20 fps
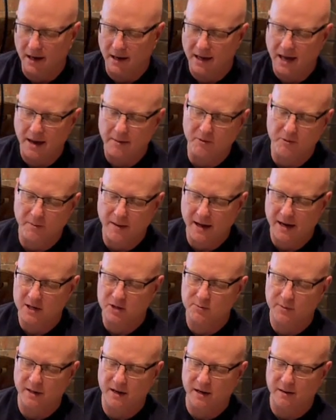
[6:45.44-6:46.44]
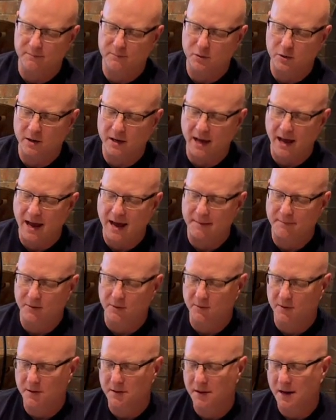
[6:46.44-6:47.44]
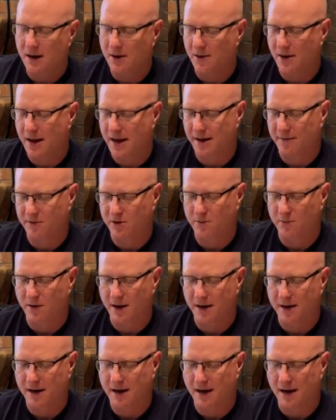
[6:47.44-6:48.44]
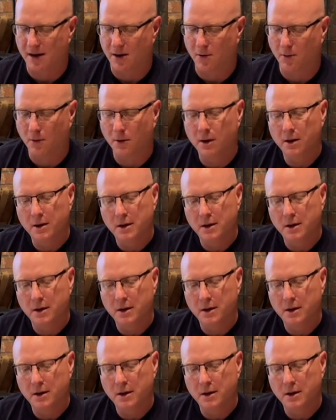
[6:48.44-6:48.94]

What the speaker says: cable management, and I'm pretty happy with how I have it right now.